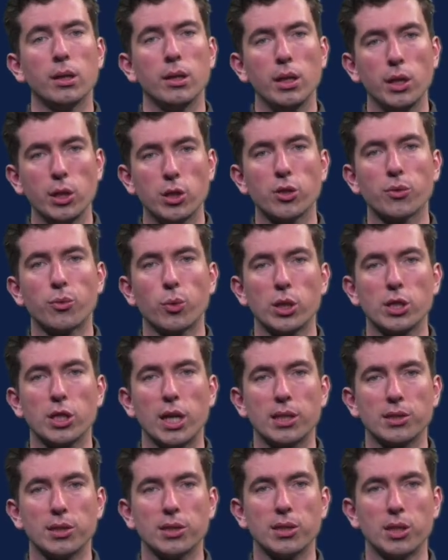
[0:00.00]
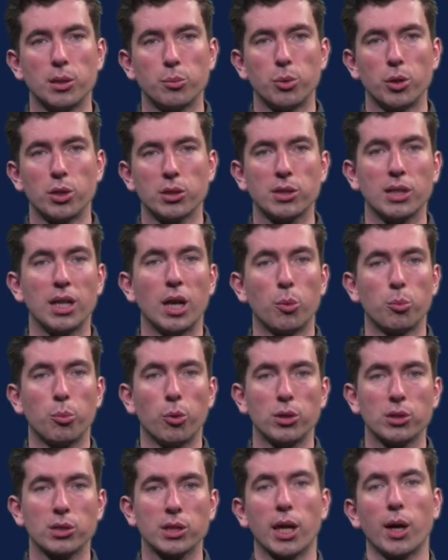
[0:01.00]
each of which has its inputs and
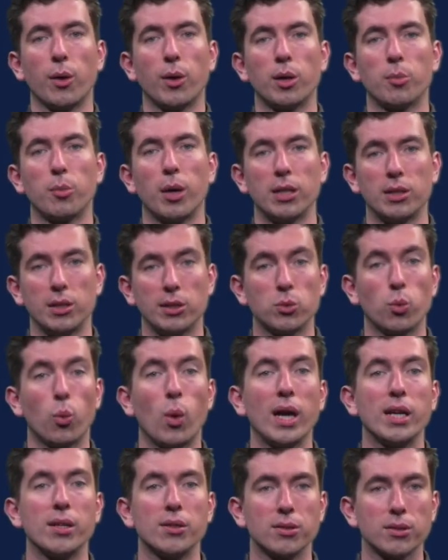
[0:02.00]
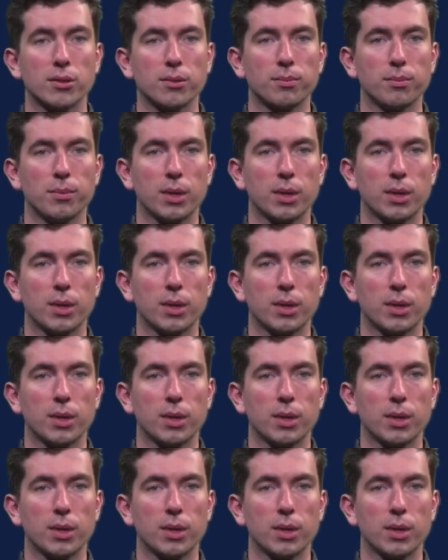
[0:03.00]
outputs carried by these wires.